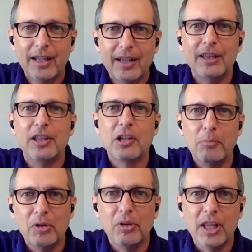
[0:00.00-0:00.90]
in the
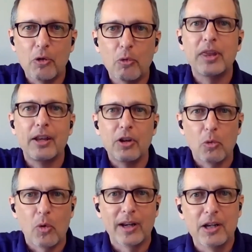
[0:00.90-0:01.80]
community that you're
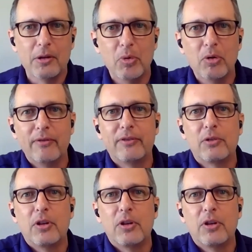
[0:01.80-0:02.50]
wanting to move